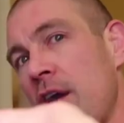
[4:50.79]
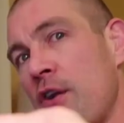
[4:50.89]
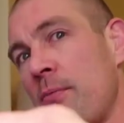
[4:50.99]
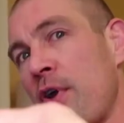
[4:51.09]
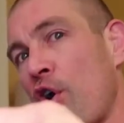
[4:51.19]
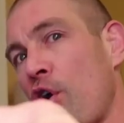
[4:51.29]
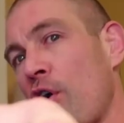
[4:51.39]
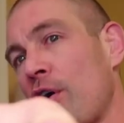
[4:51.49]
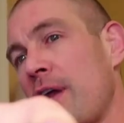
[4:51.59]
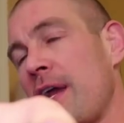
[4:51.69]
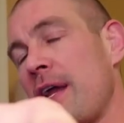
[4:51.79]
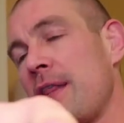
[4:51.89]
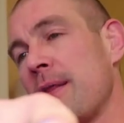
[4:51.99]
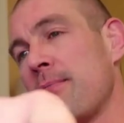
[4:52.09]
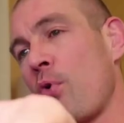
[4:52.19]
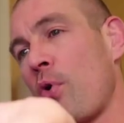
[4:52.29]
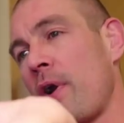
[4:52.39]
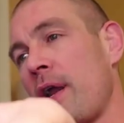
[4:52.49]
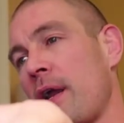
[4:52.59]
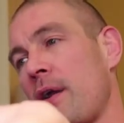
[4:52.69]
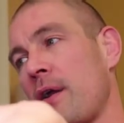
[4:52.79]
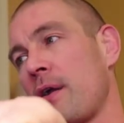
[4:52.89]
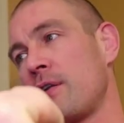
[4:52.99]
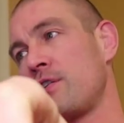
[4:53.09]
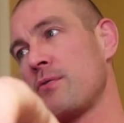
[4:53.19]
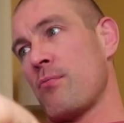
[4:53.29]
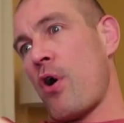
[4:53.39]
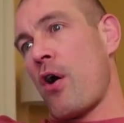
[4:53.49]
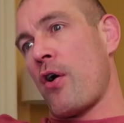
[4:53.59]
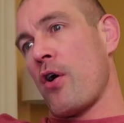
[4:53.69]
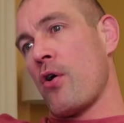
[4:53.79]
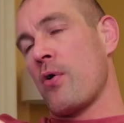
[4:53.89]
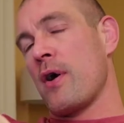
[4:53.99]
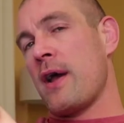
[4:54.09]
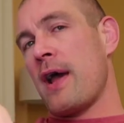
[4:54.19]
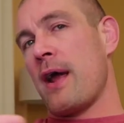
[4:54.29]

it'll be early in the morning tomorrow